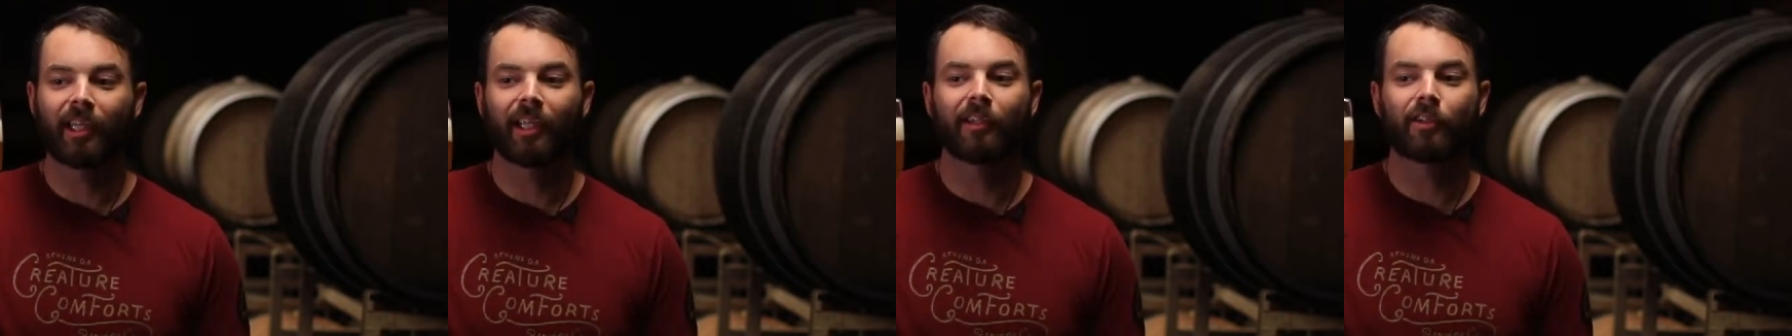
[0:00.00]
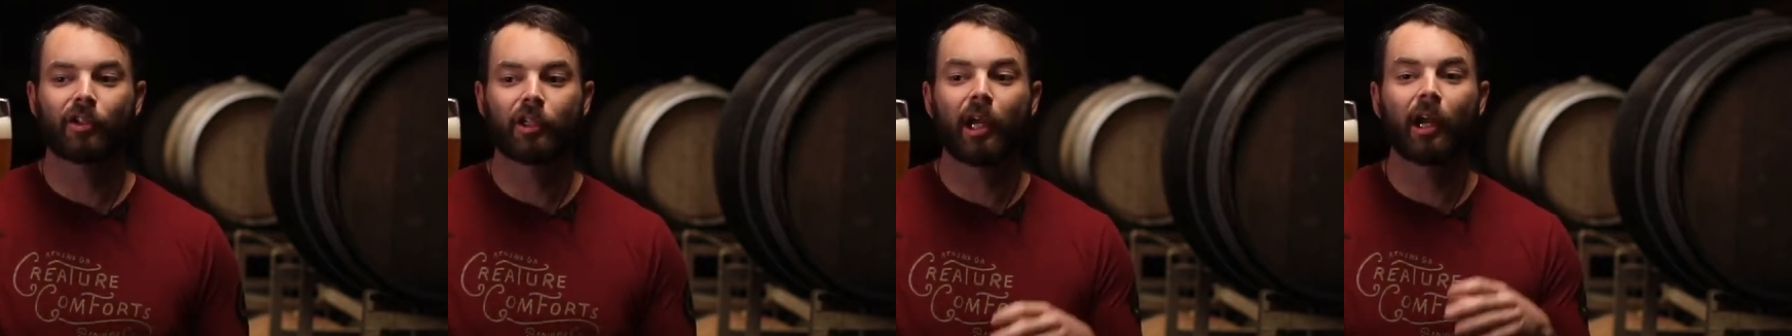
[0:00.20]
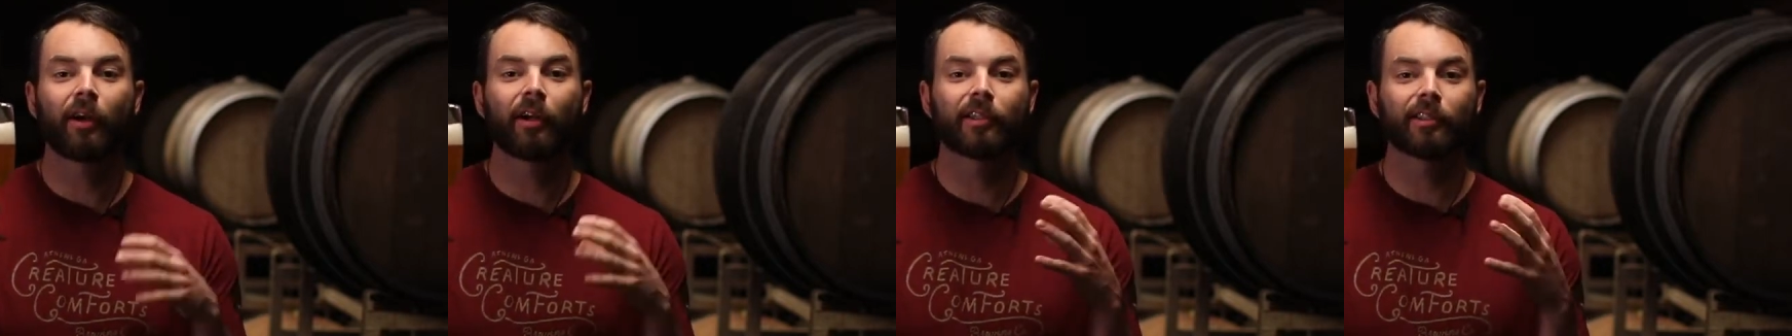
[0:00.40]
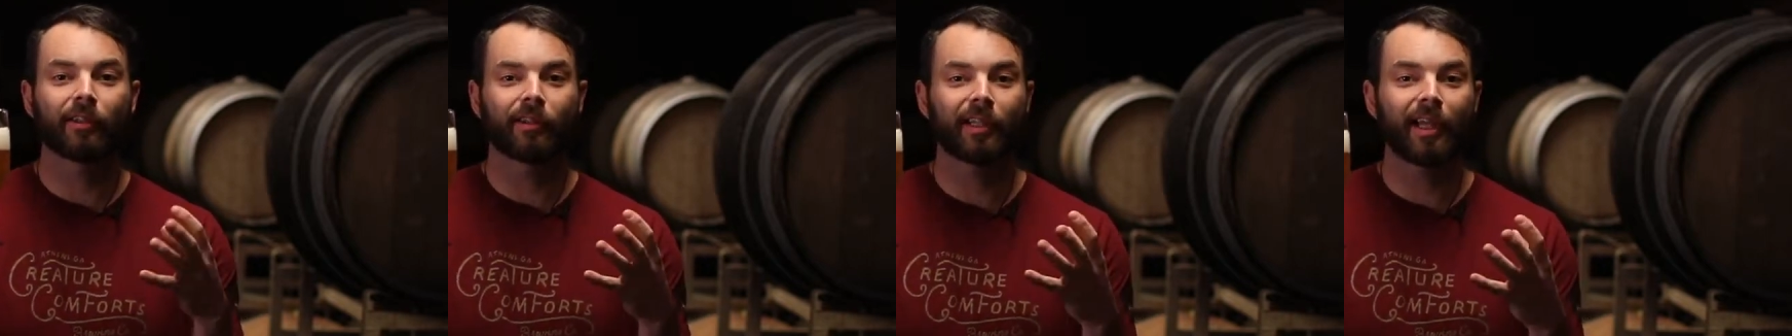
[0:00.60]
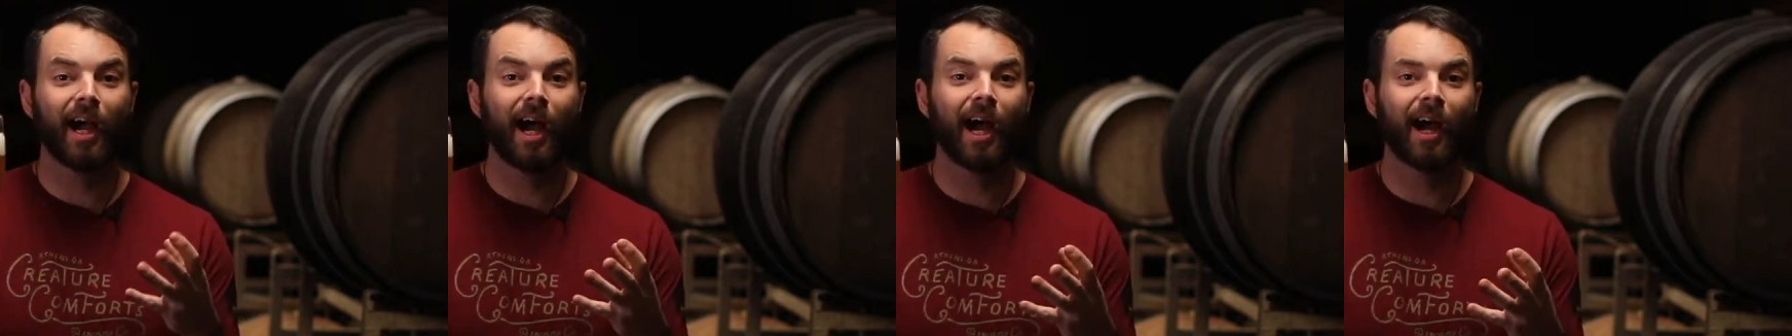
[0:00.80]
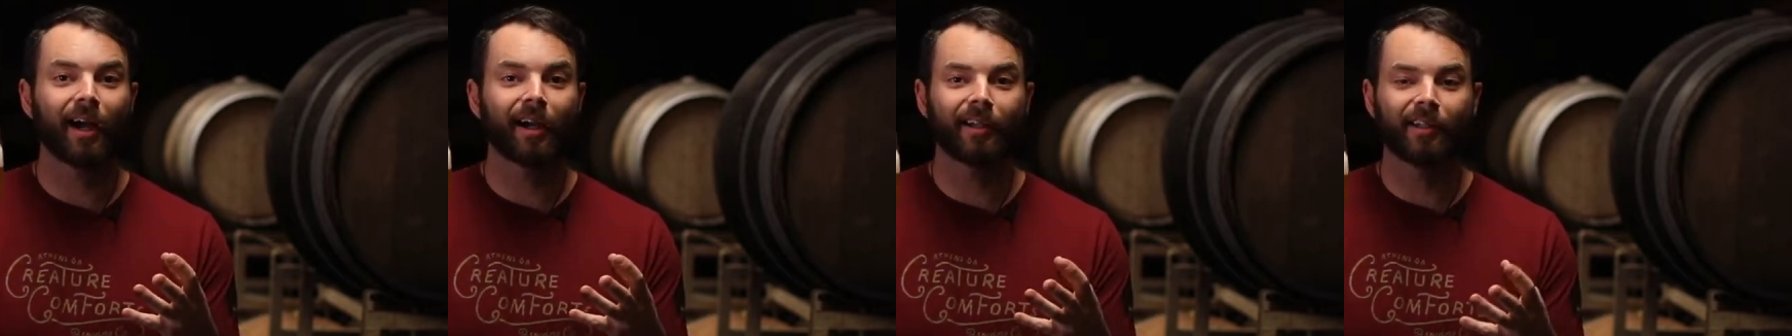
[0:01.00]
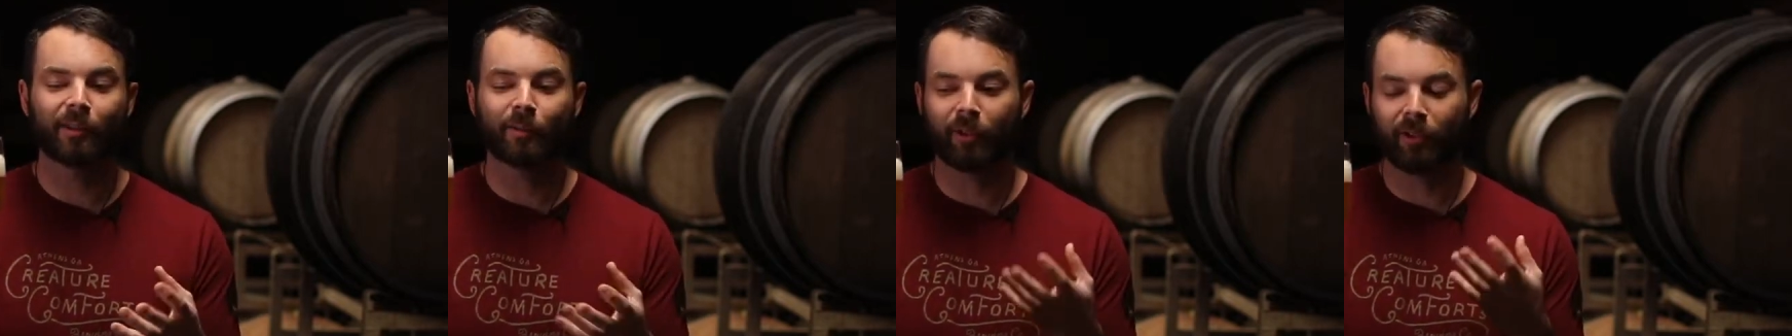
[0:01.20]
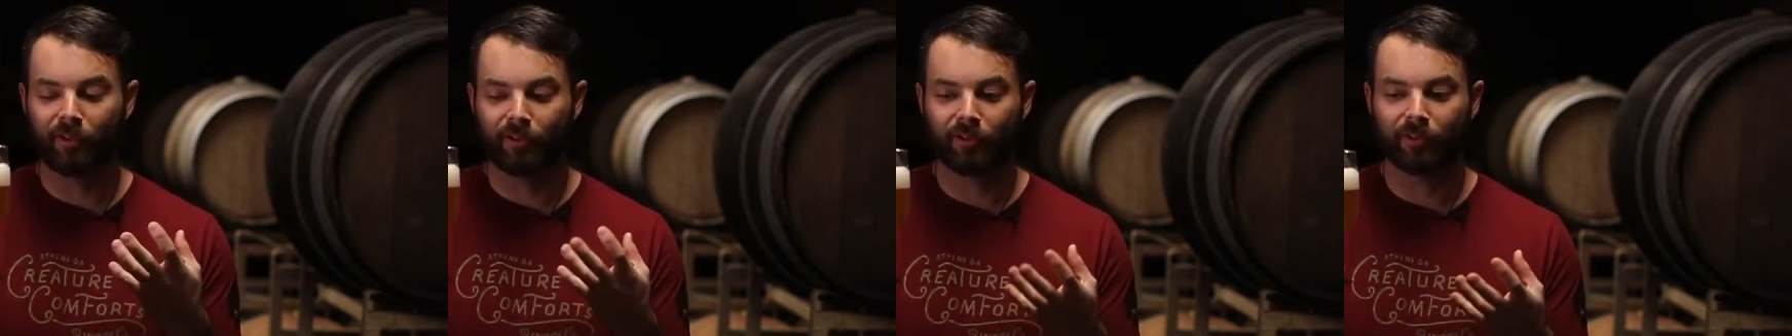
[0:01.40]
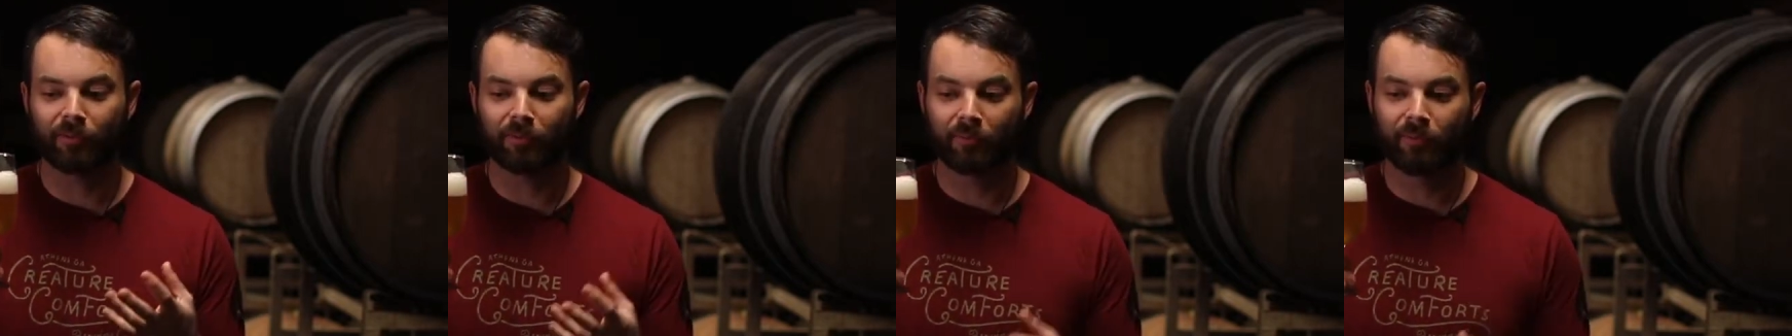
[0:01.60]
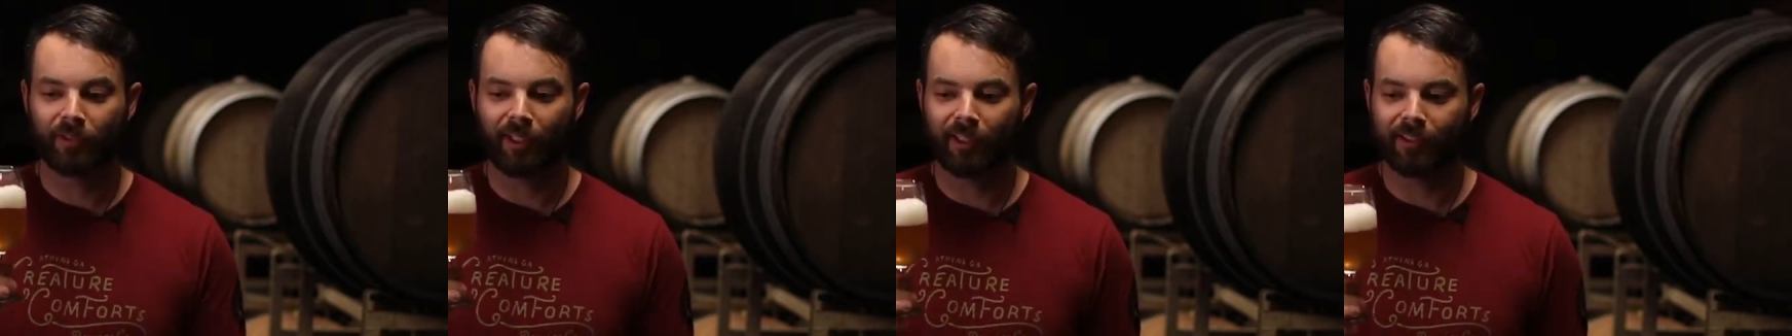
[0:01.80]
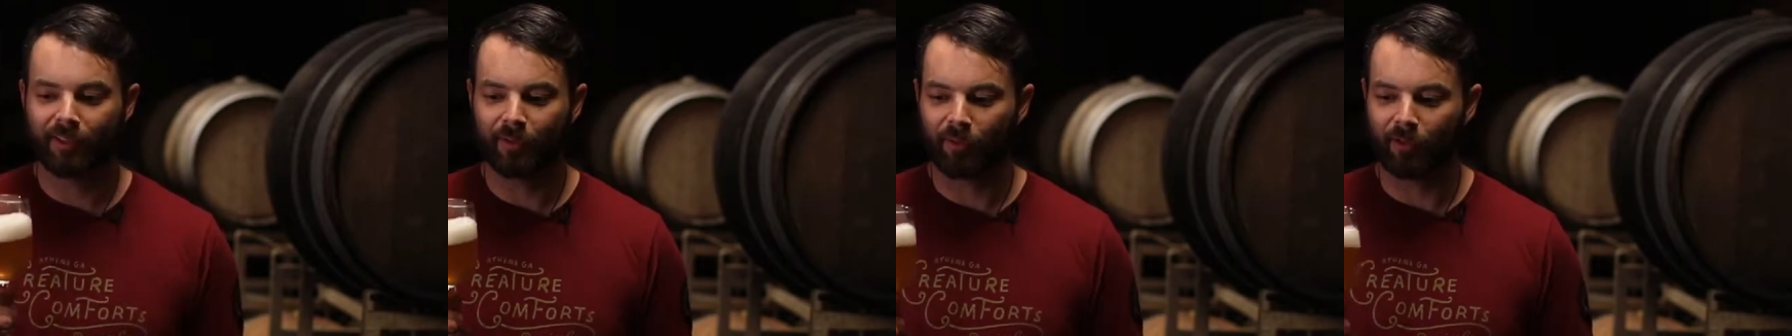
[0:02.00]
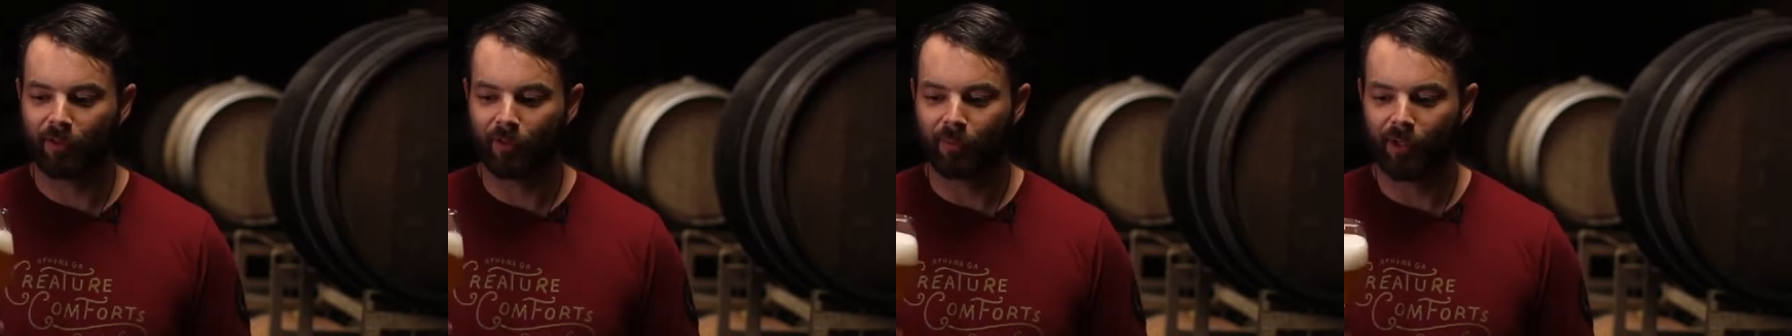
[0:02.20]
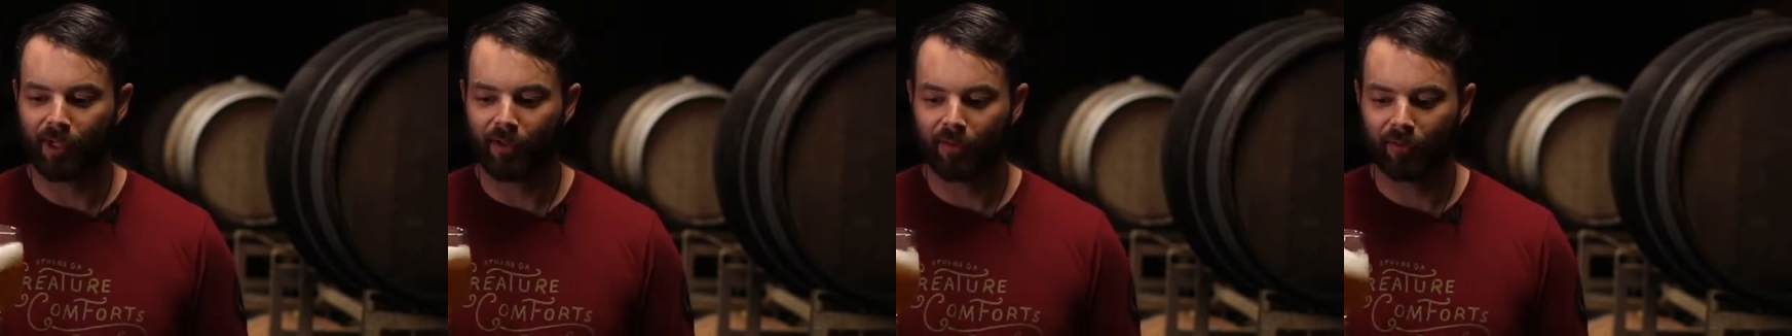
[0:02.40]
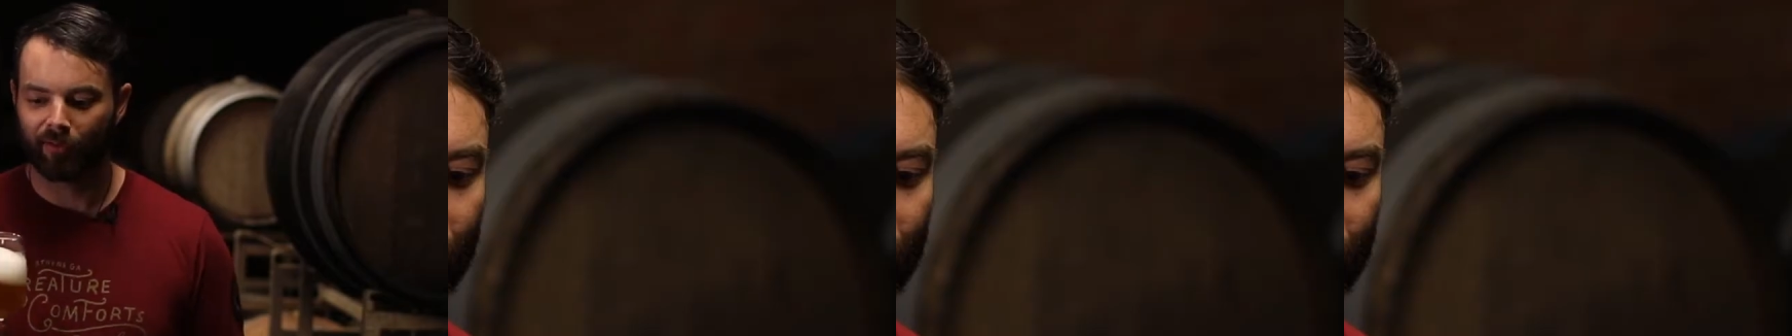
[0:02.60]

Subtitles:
get cherries on the eyes, but you'll taste it with your mouth.